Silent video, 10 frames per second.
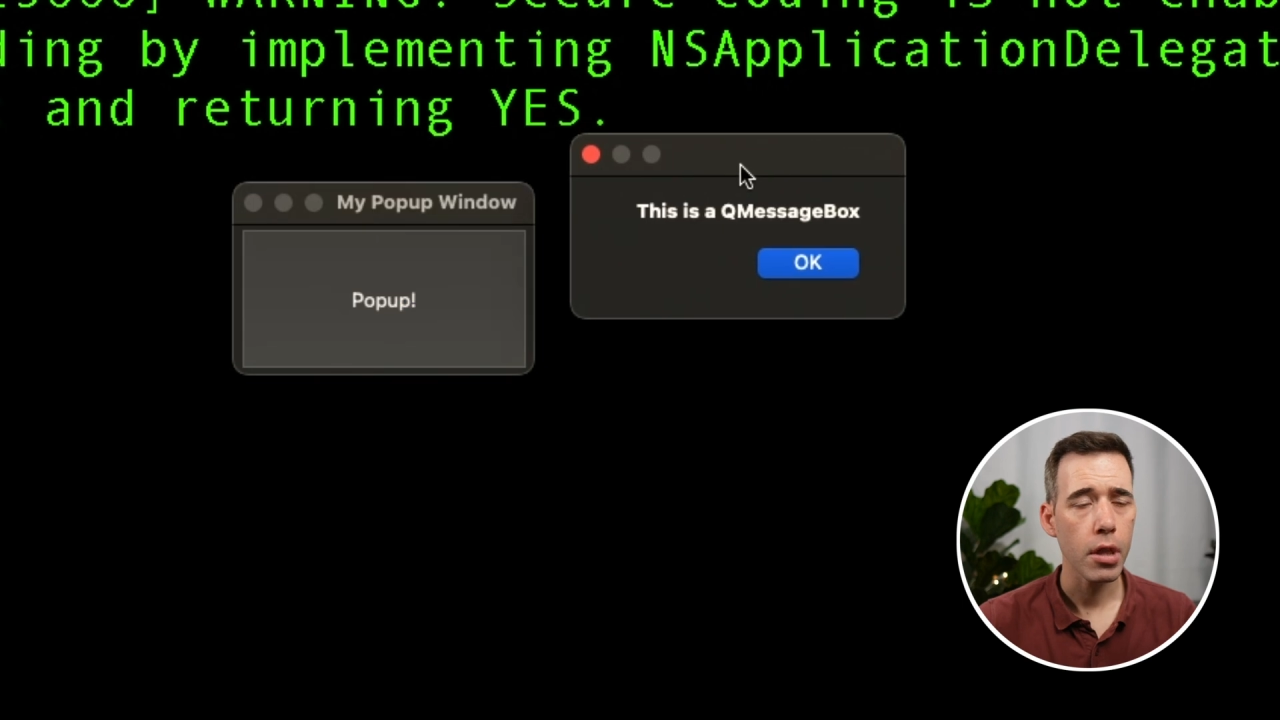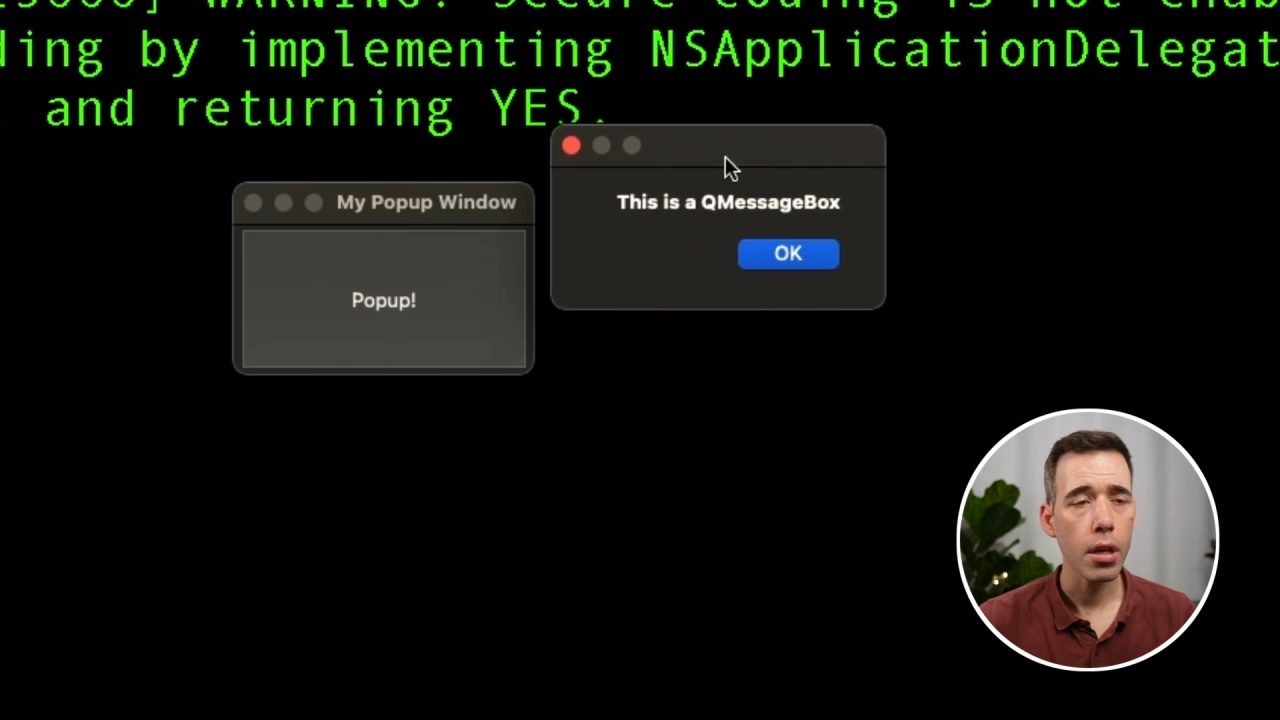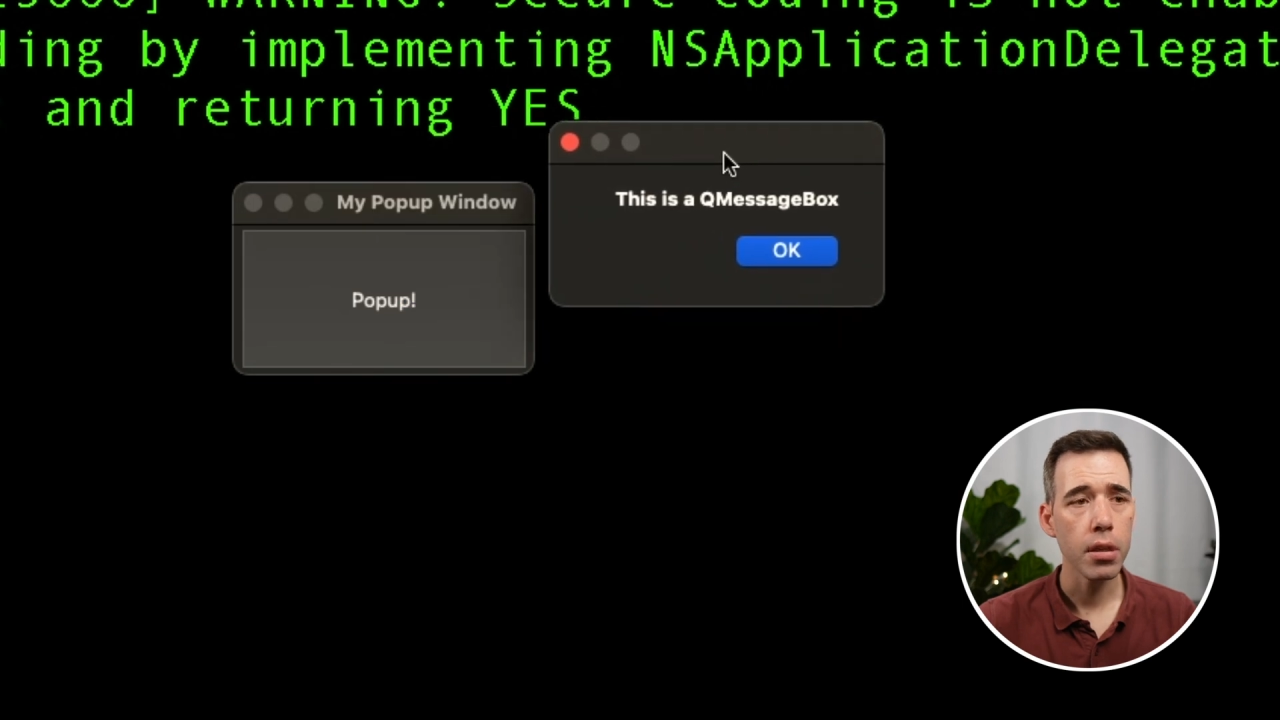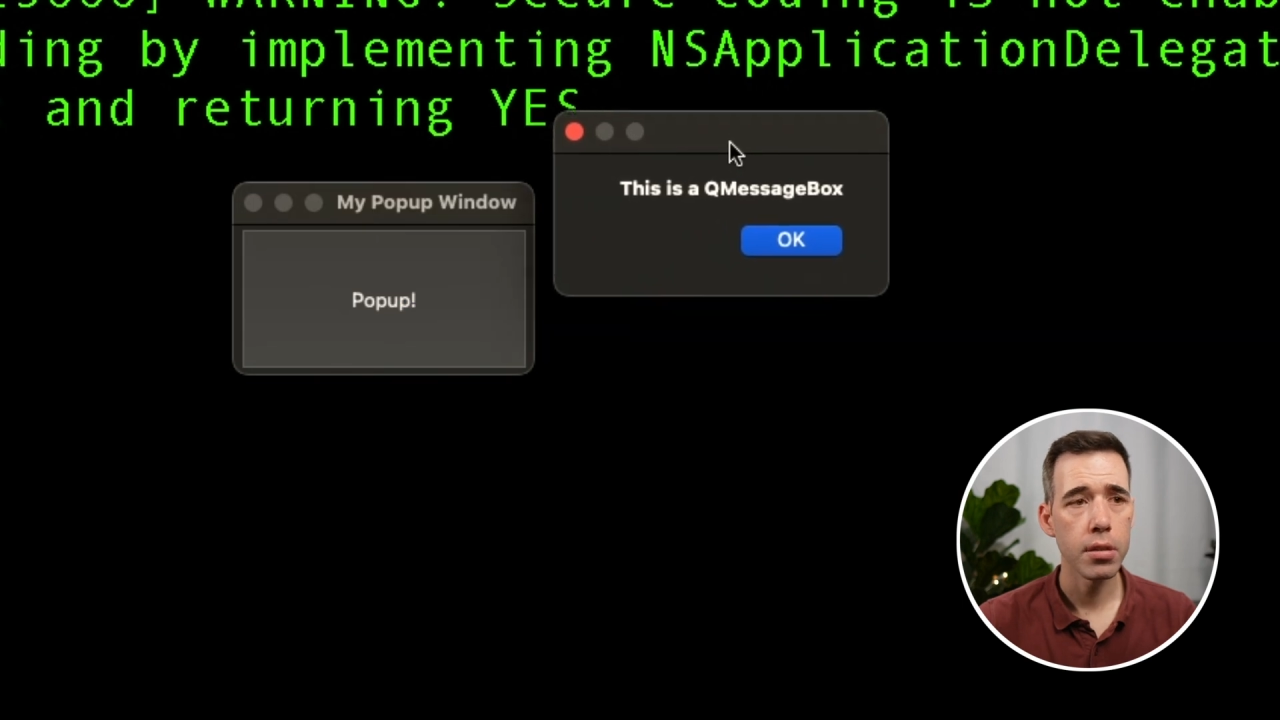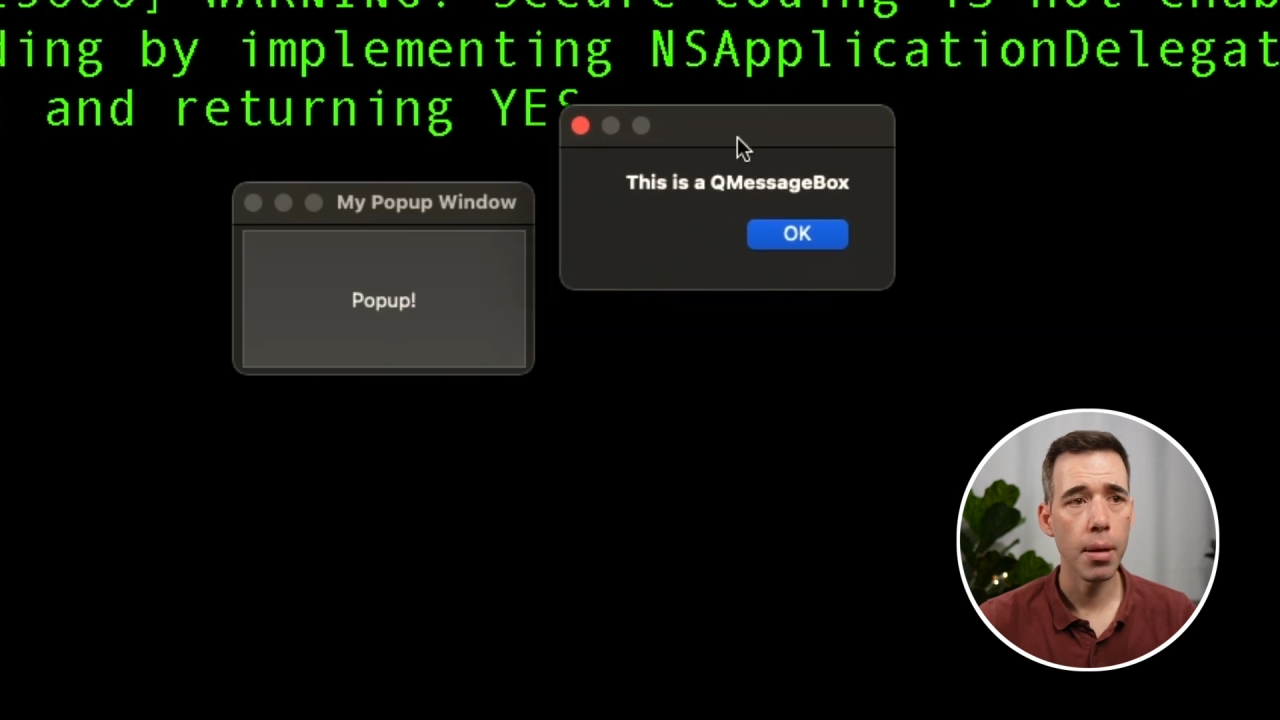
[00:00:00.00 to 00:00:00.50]

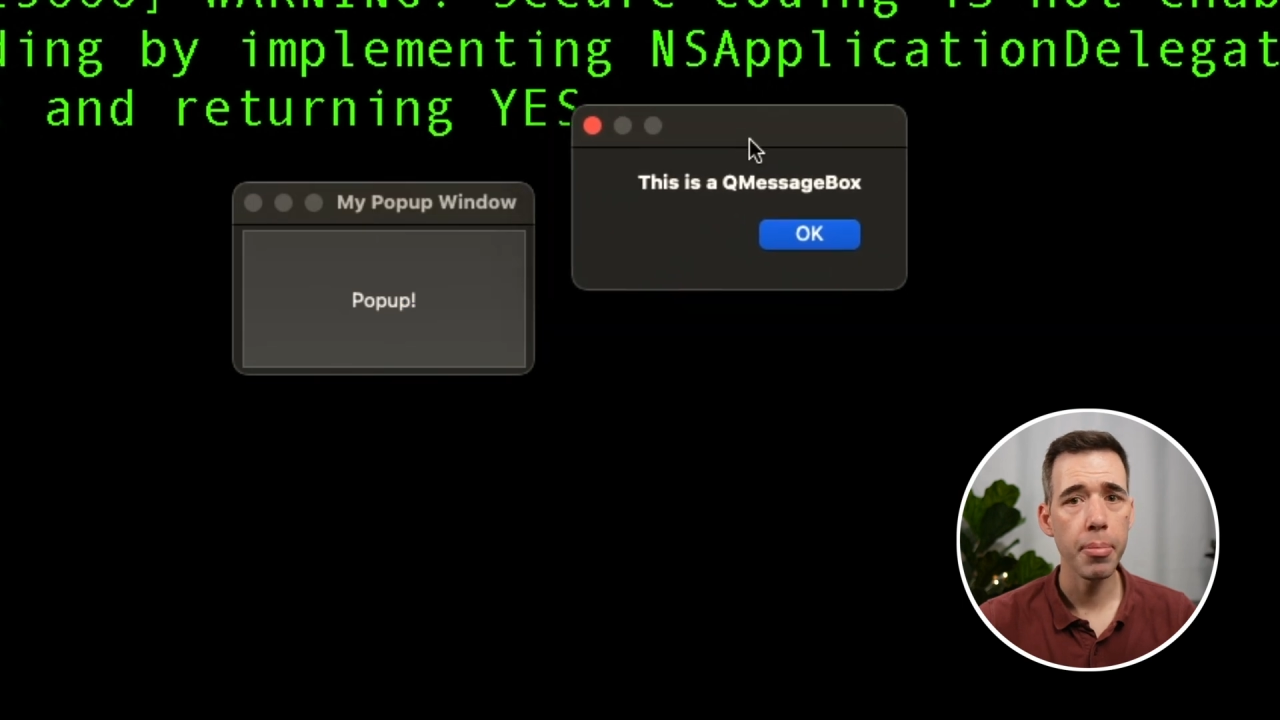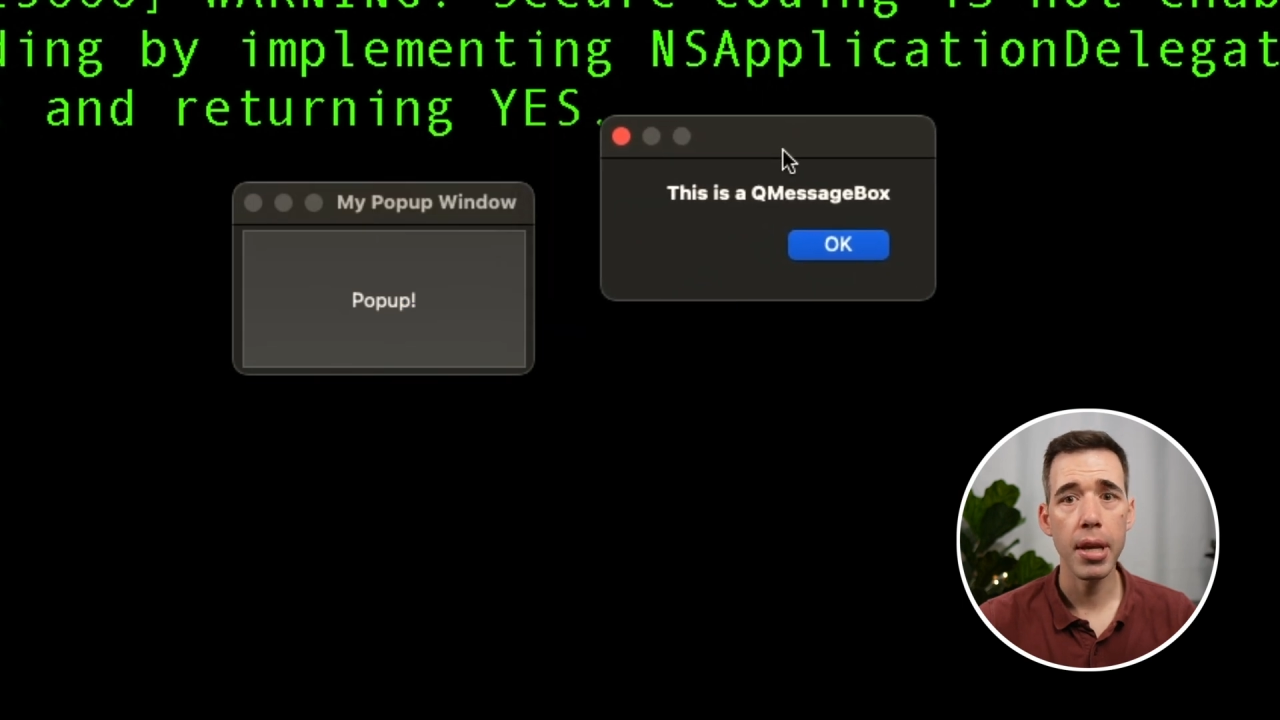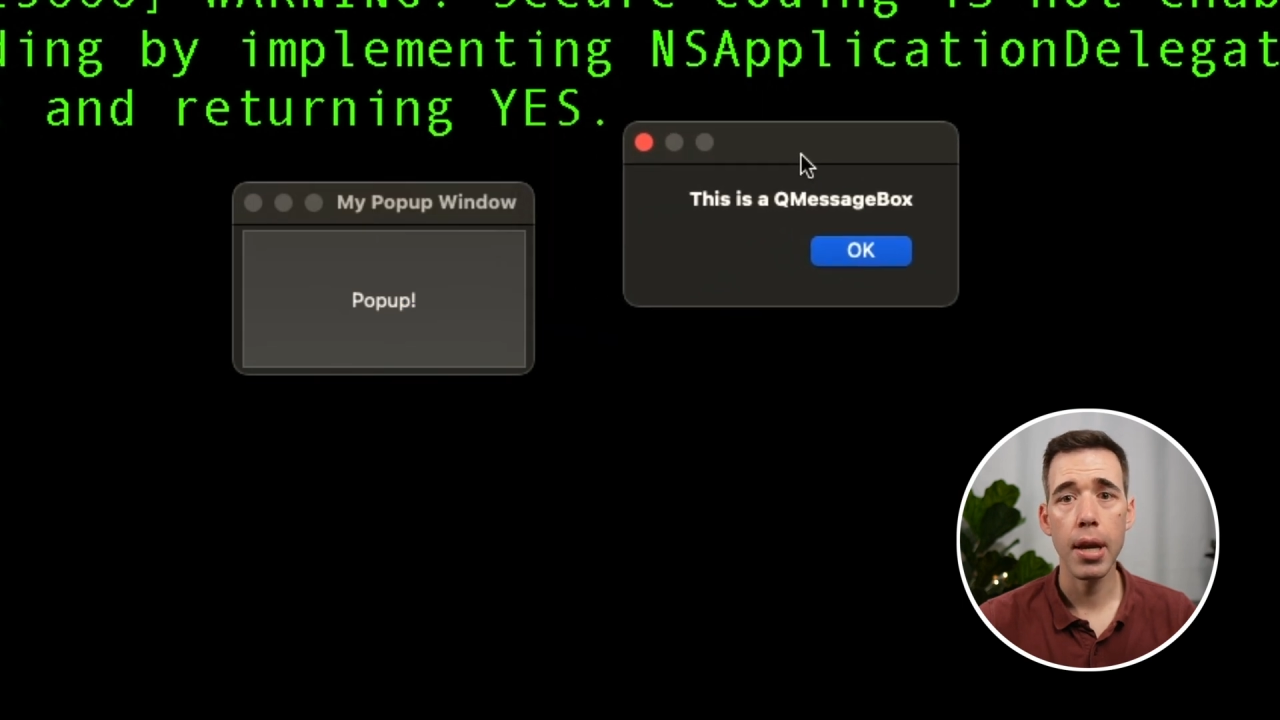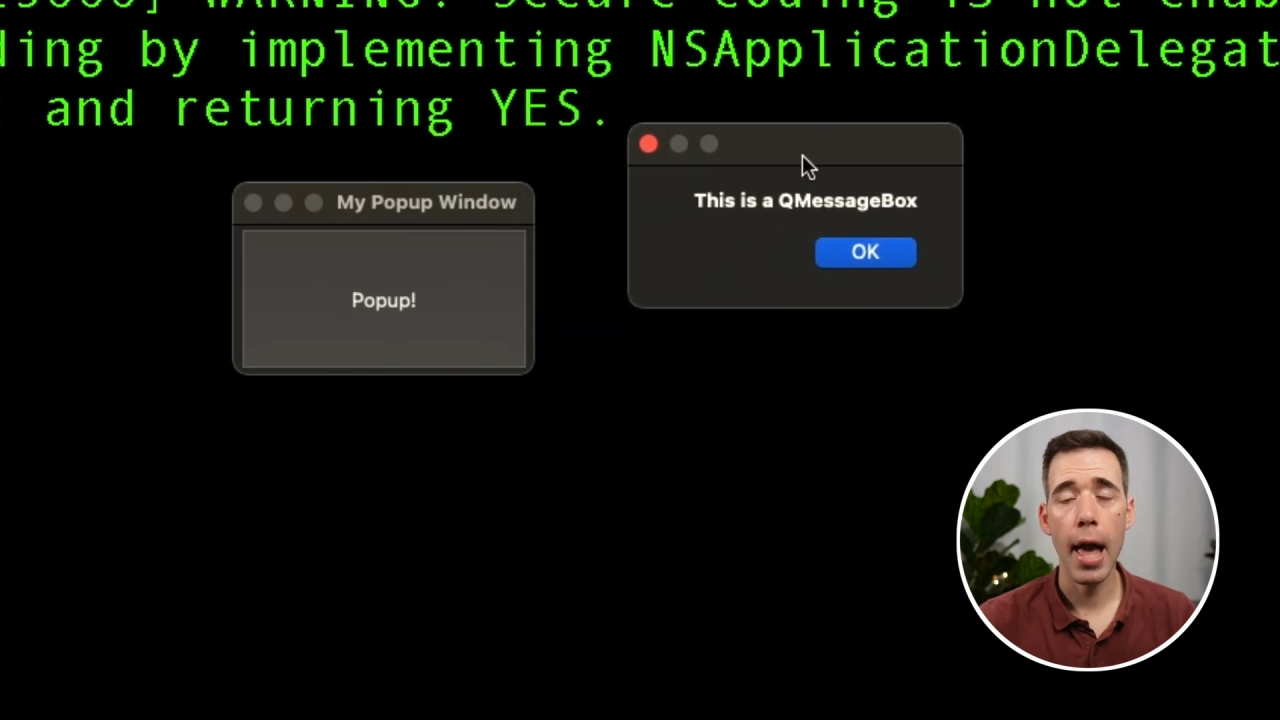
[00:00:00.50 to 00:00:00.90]
Something